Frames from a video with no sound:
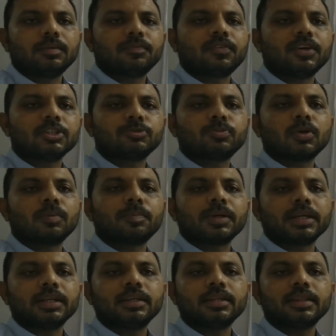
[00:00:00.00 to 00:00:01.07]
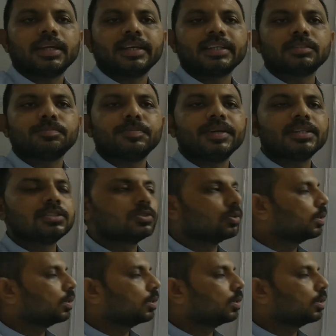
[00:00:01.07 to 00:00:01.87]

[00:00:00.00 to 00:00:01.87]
First property, that is based